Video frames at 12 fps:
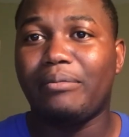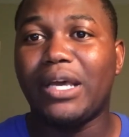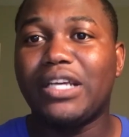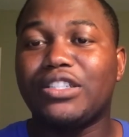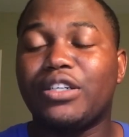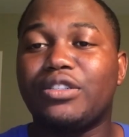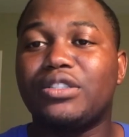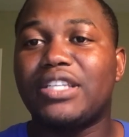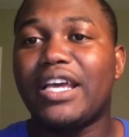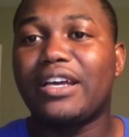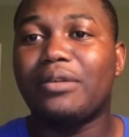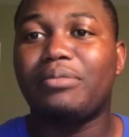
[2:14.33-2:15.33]
make sure you
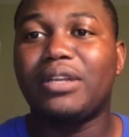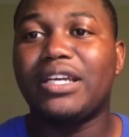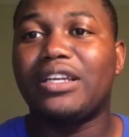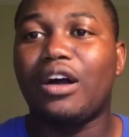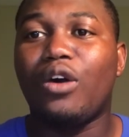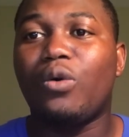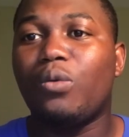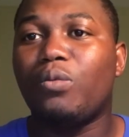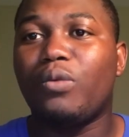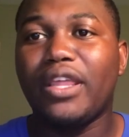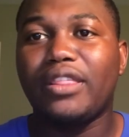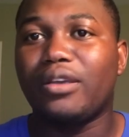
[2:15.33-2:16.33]
take a plate
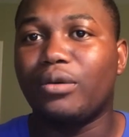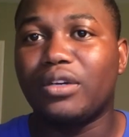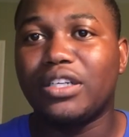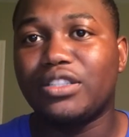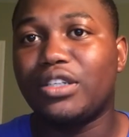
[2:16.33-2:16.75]
home with you because